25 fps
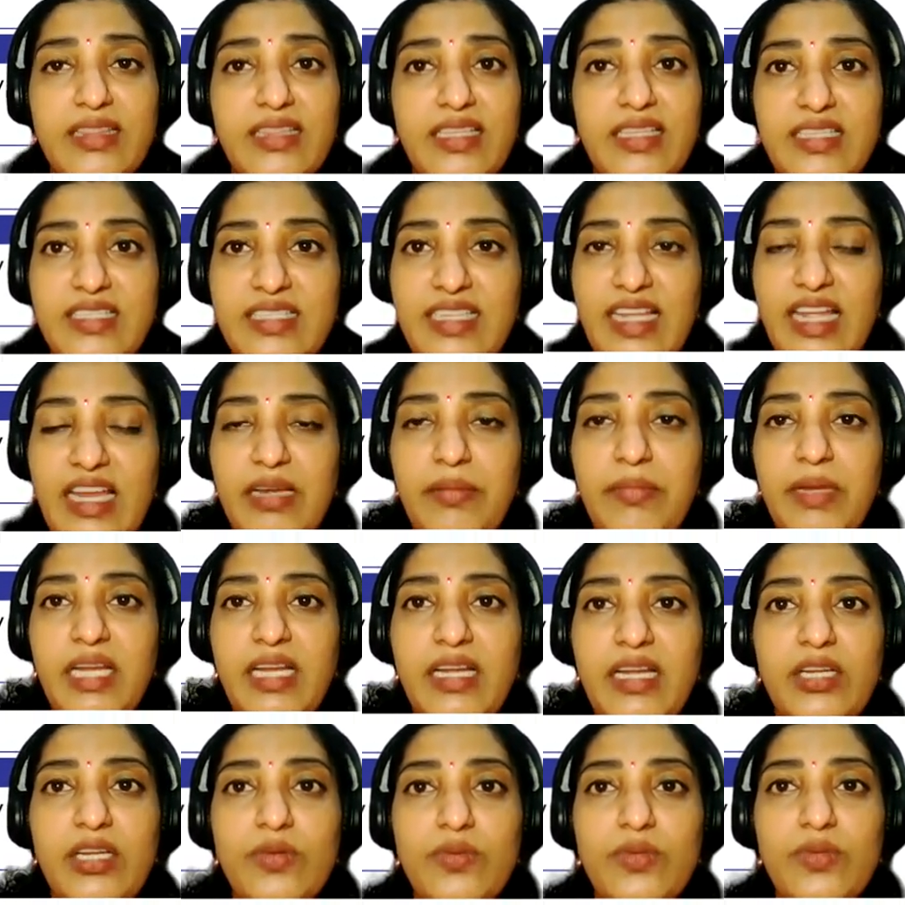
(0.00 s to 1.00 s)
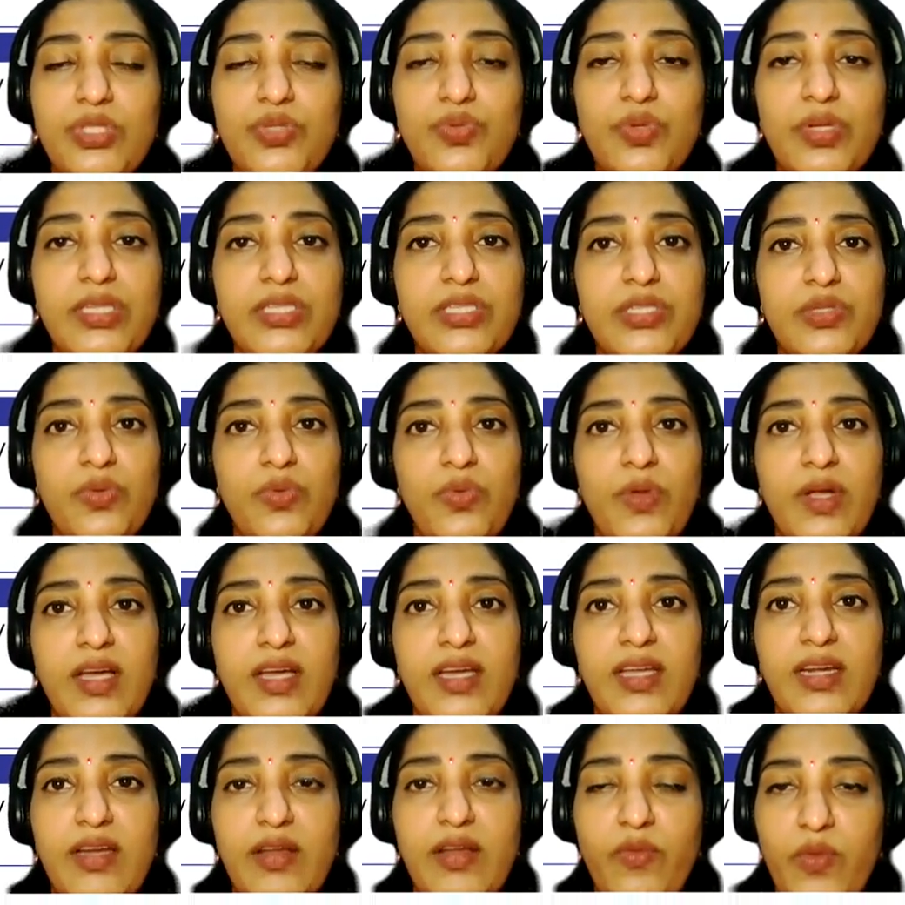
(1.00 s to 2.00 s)
These can be individuals who
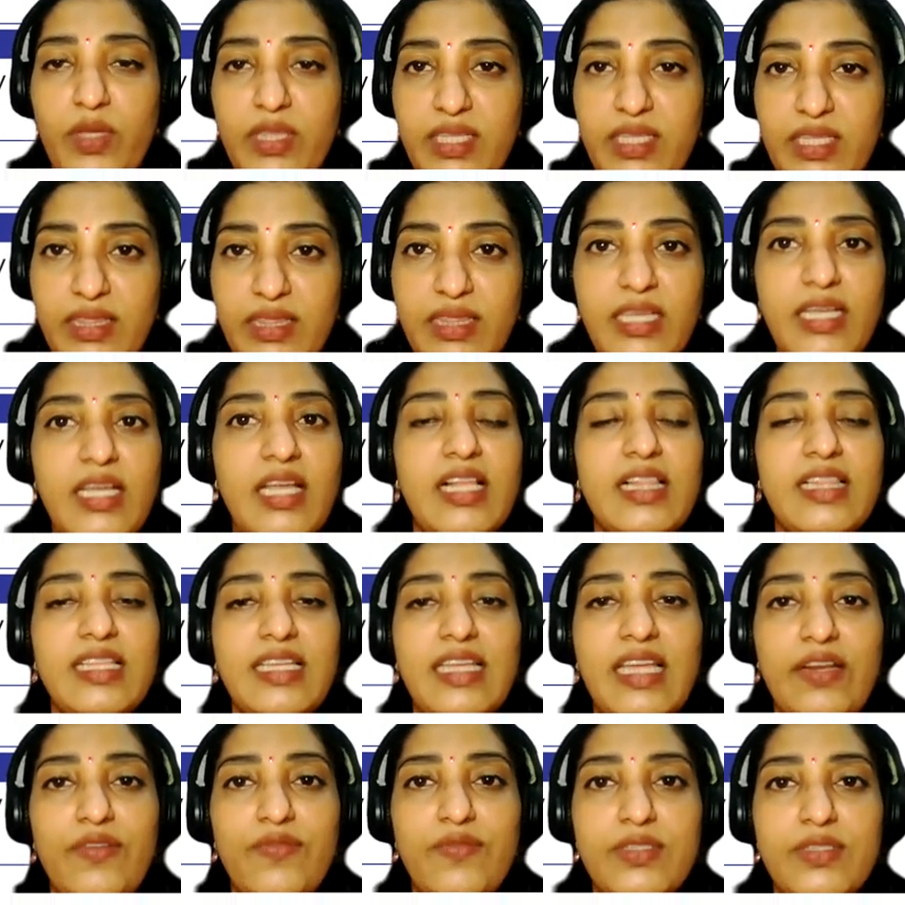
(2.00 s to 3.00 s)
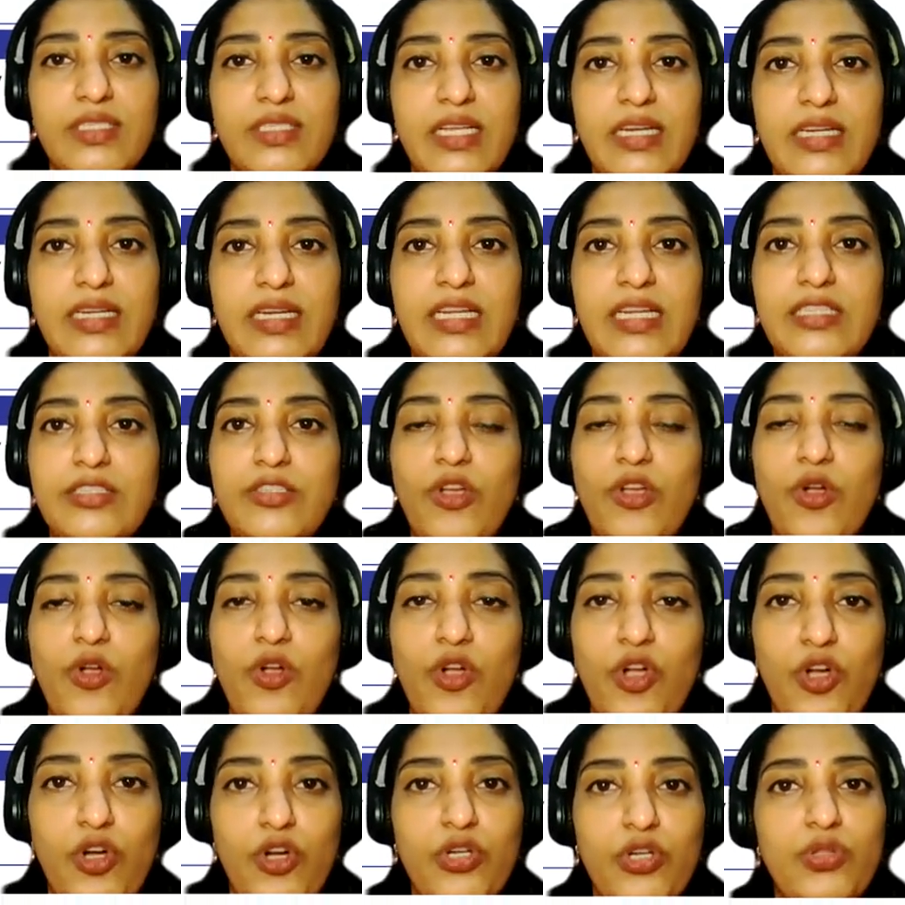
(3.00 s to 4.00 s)
are within the healthcare facilities
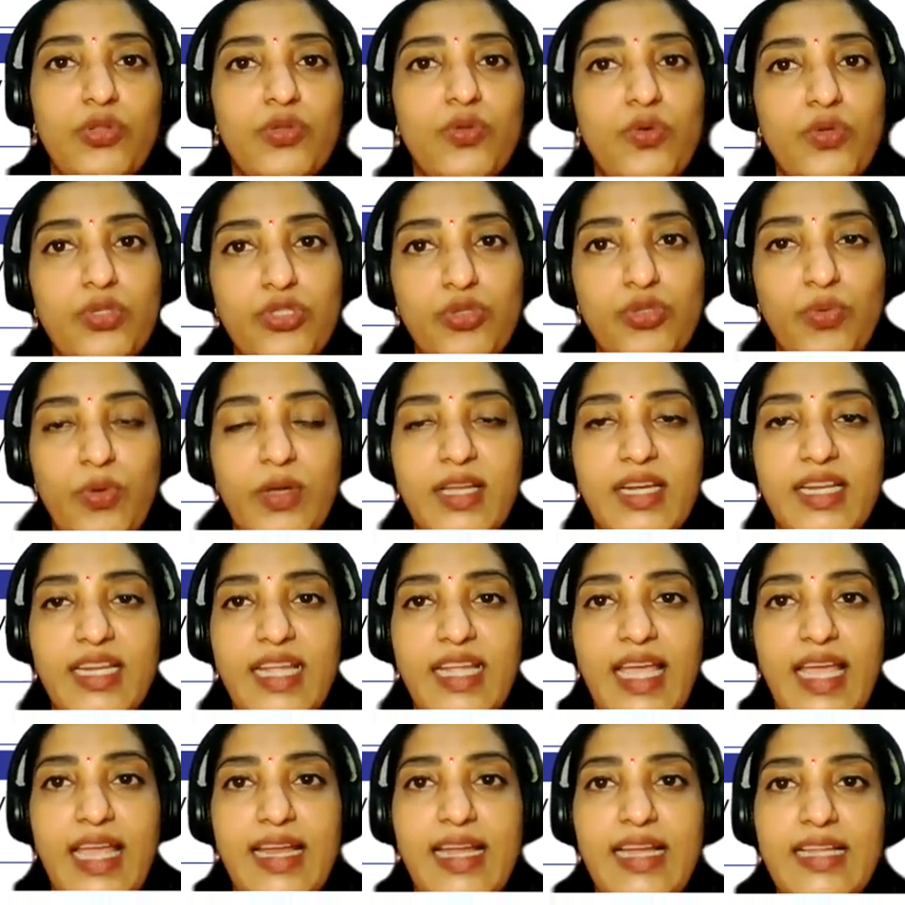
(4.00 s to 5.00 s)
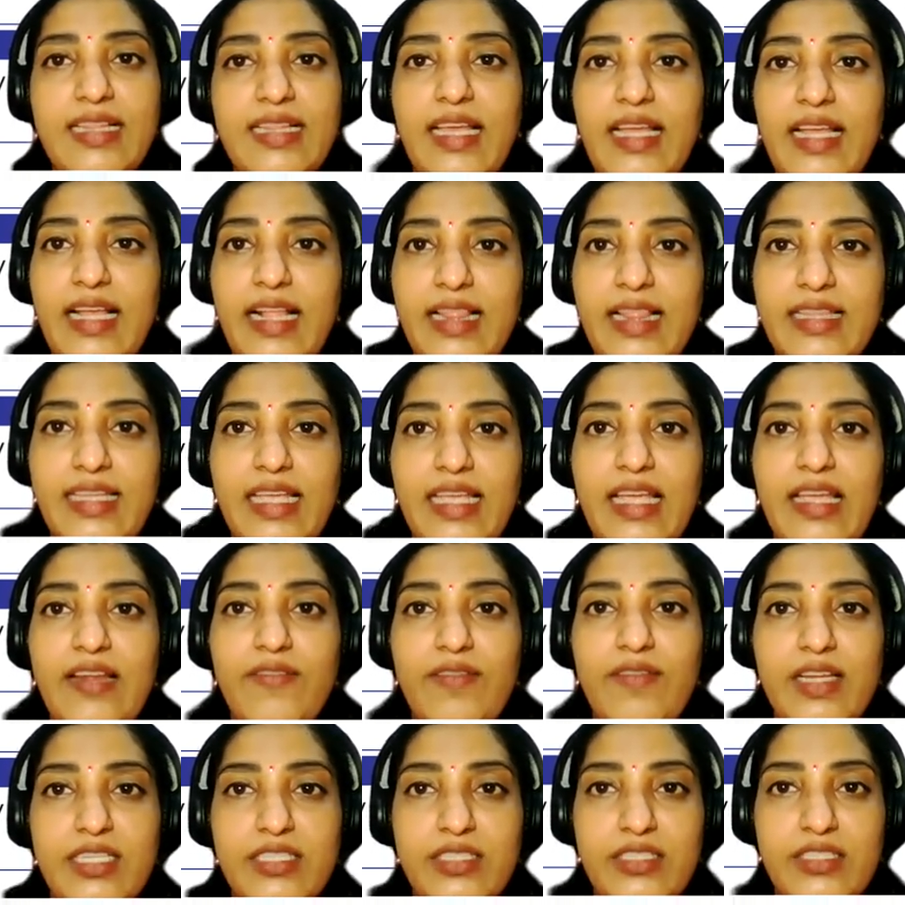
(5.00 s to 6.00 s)
or those who are carrying the
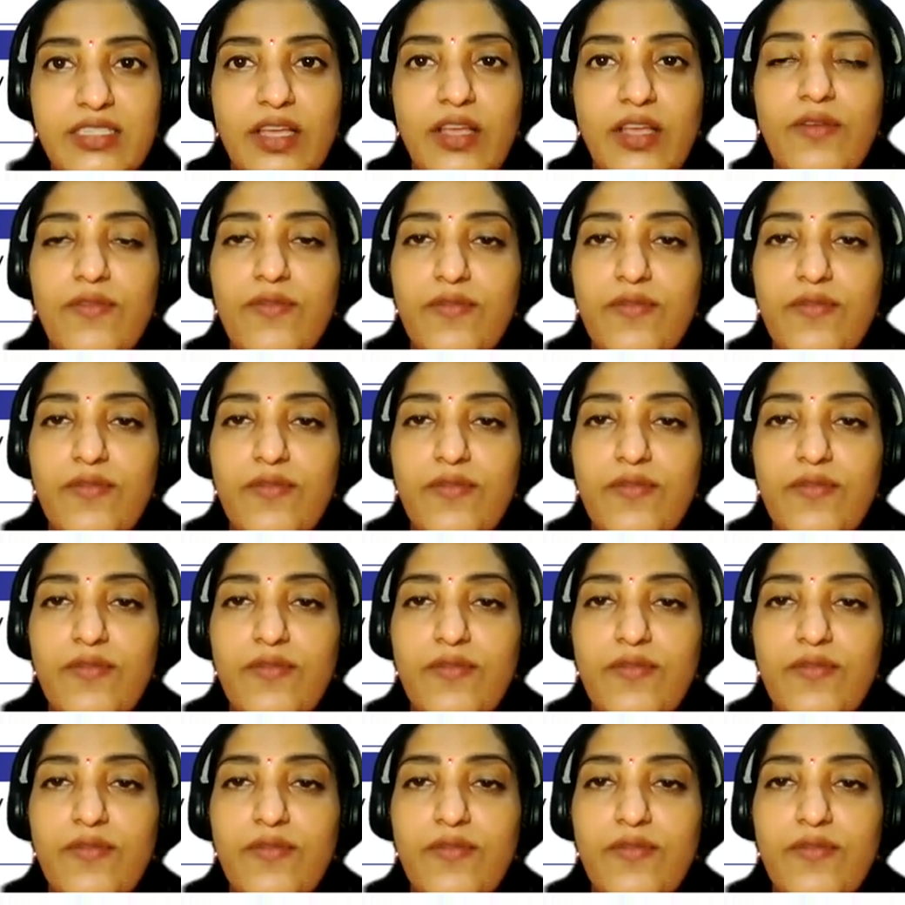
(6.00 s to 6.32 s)
healthcare waste